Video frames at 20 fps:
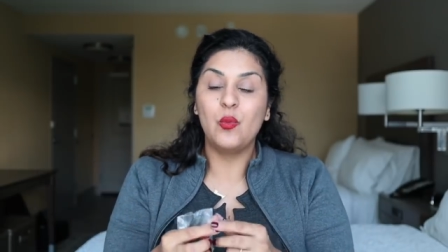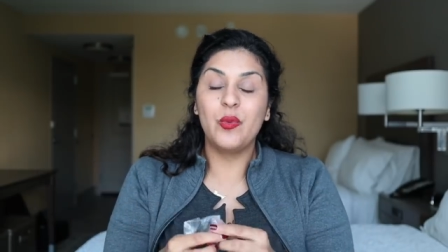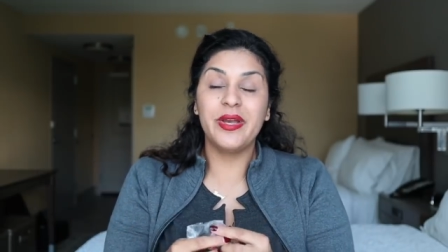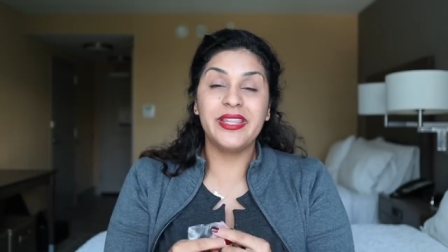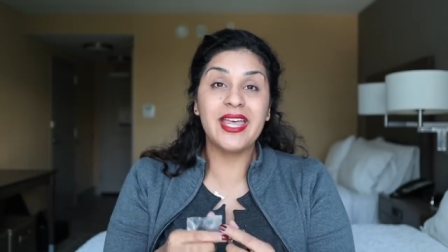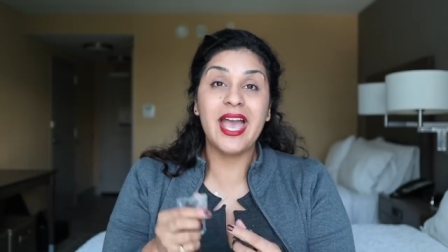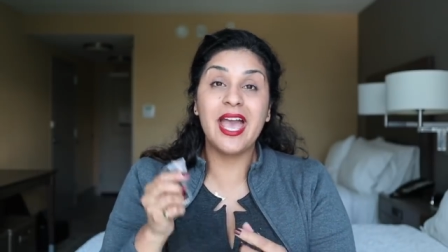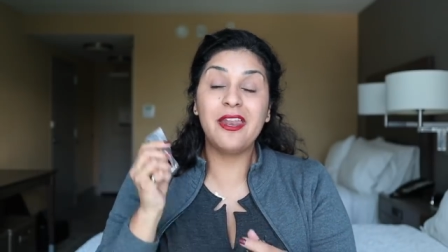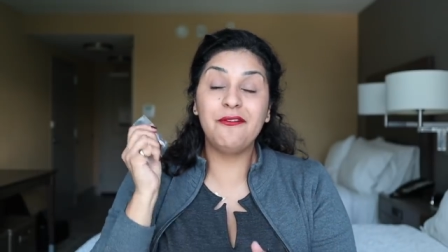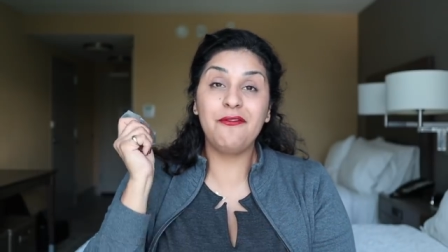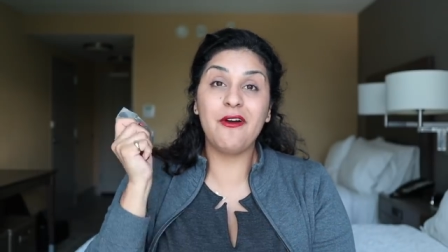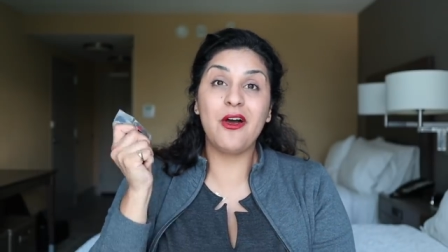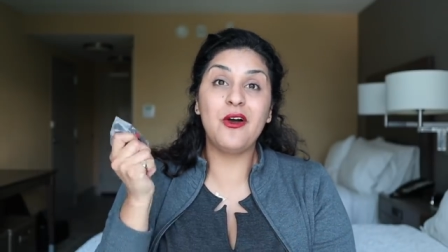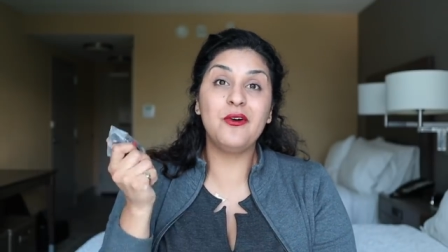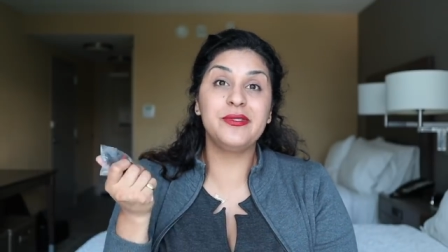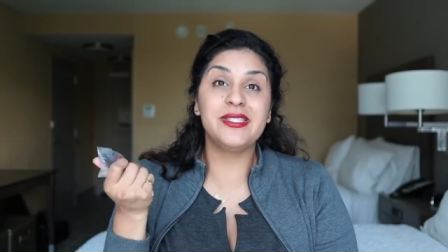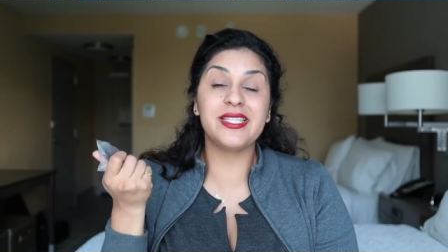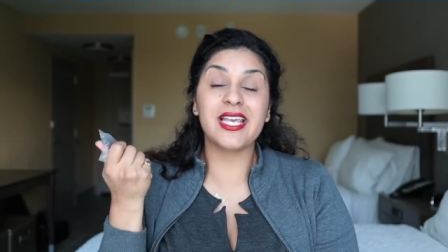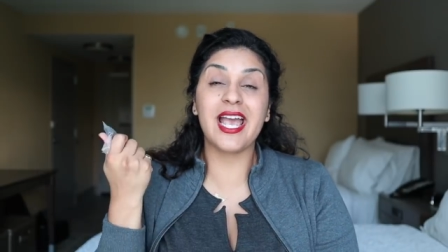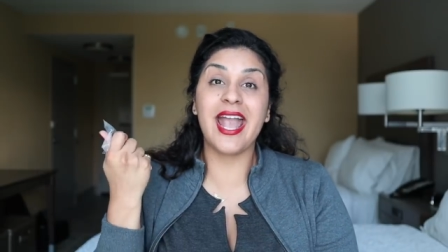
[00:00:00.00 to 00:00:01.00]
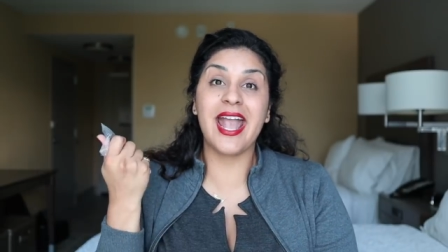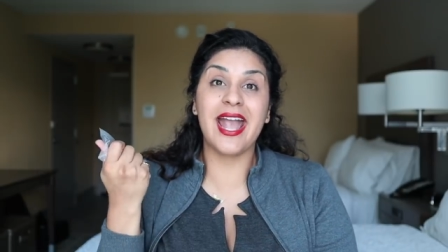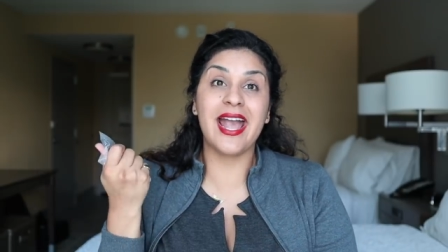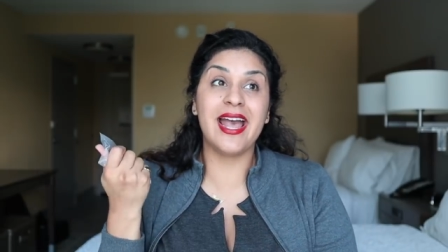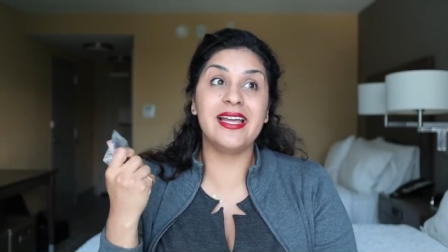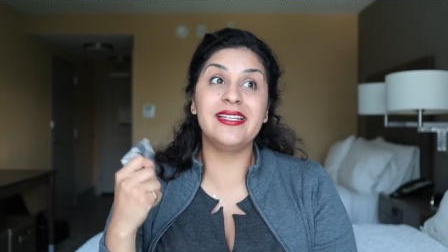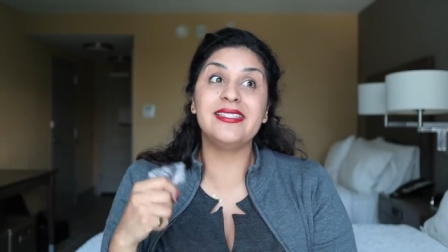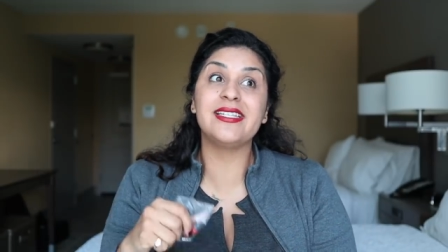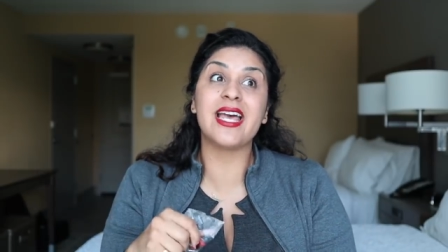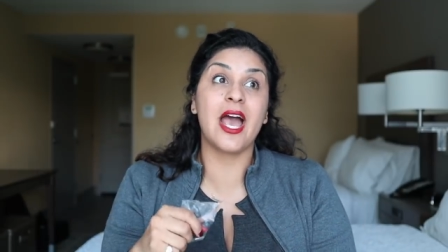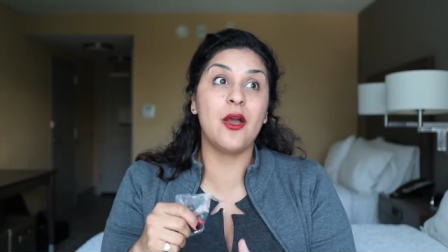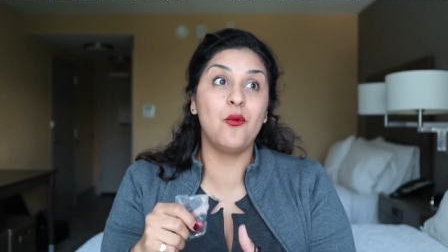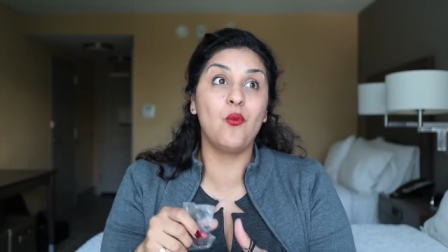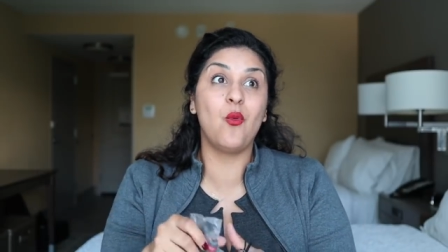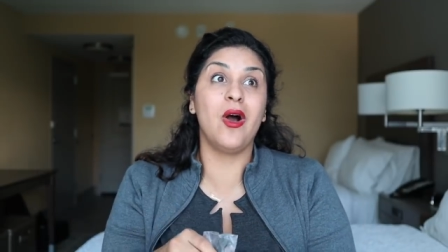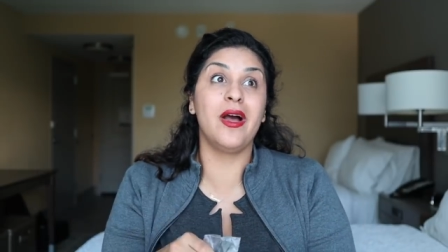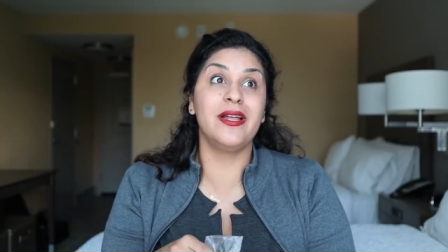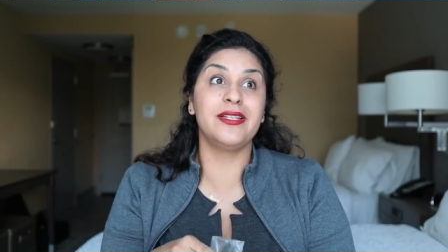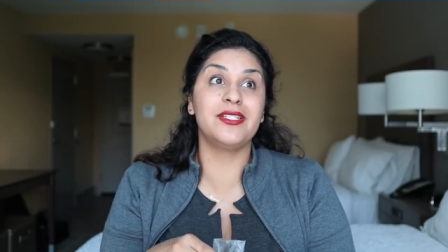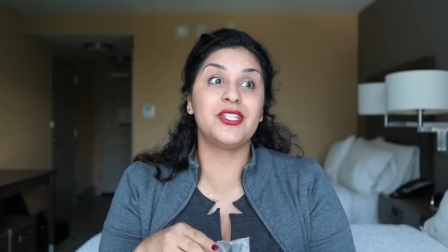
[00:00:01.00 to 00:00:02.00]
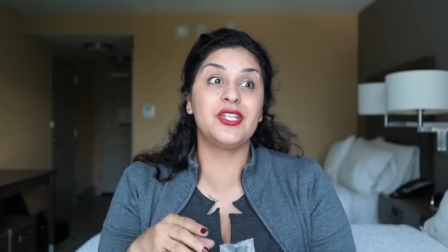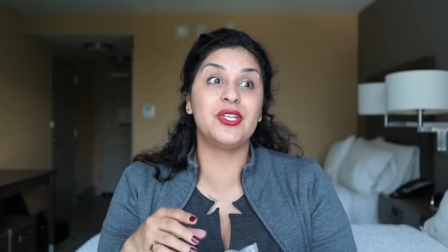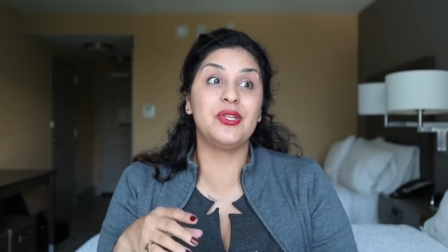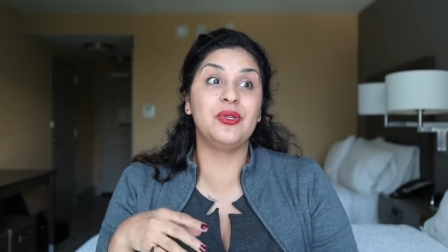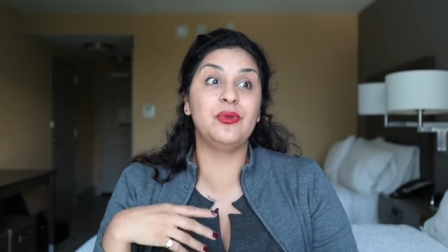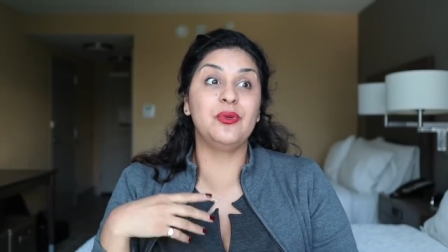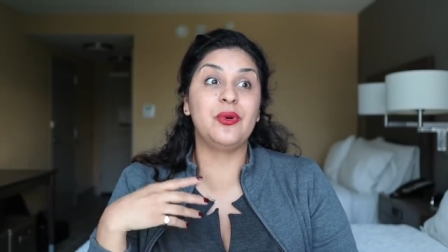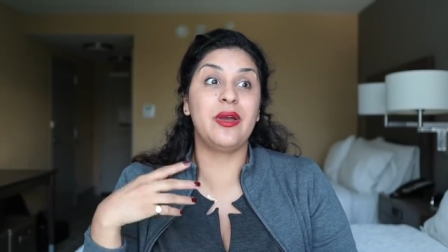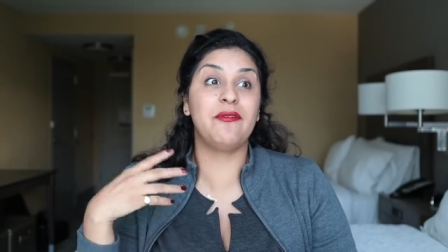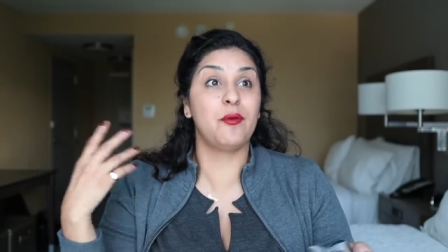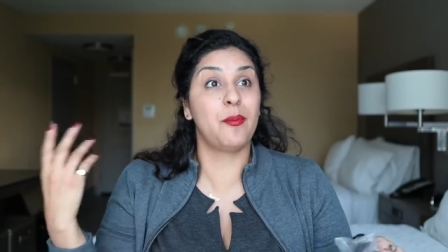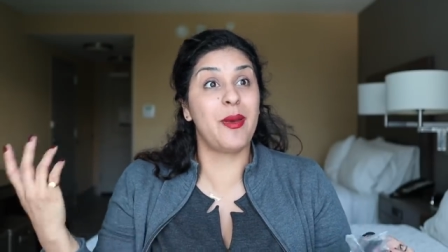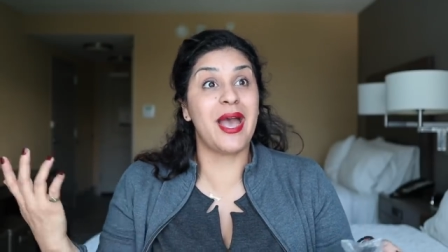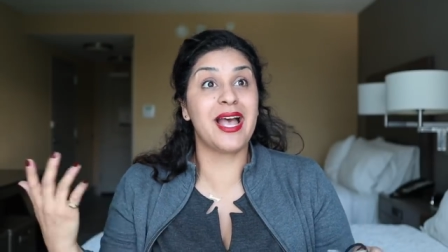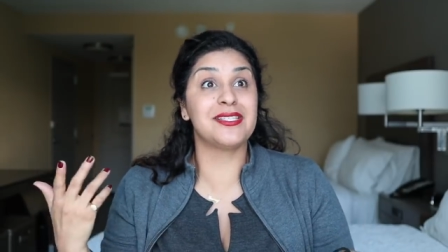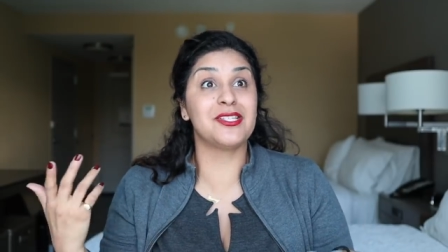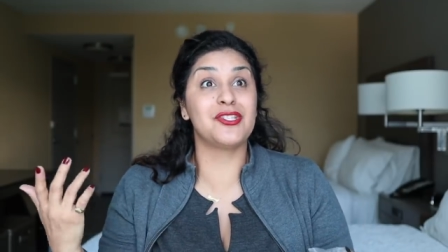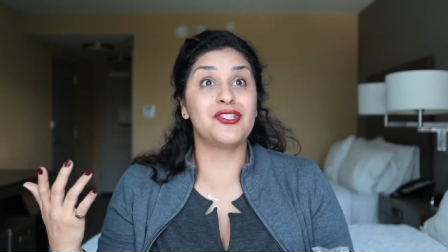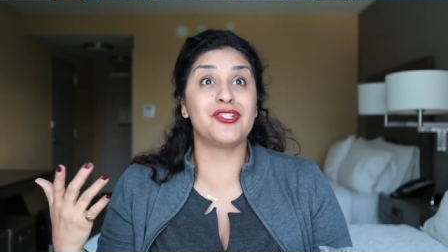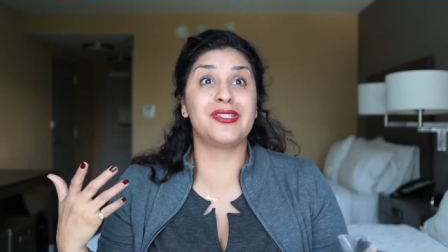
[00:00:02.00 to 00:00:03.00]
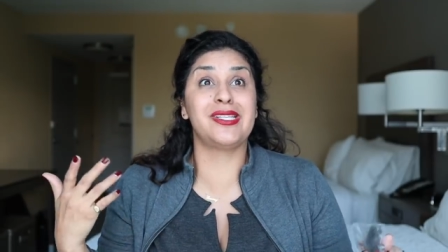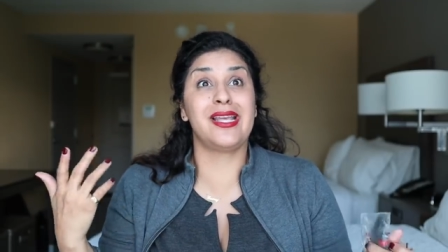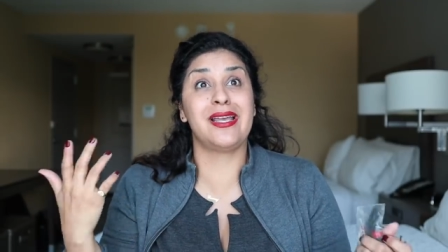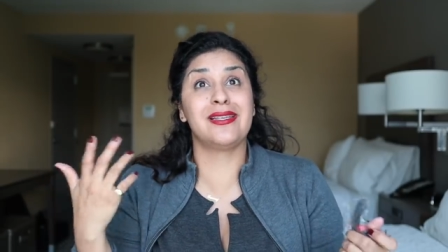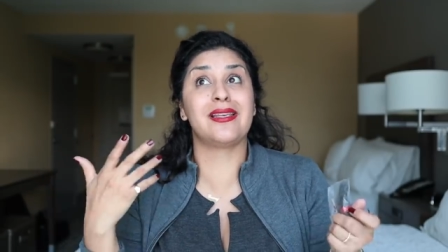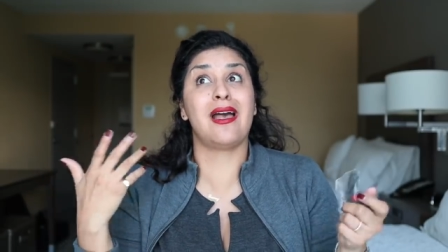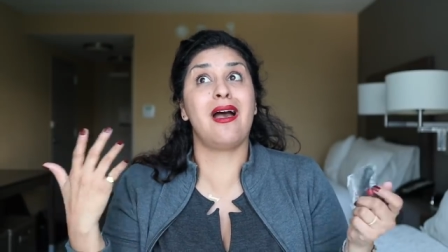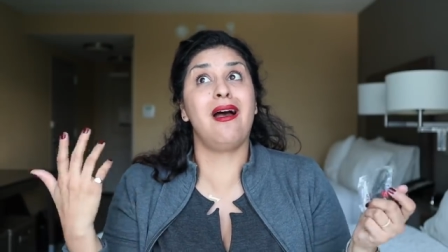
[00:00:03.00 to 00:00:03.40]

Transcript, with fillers: with headphones and I want to, if a passenger says,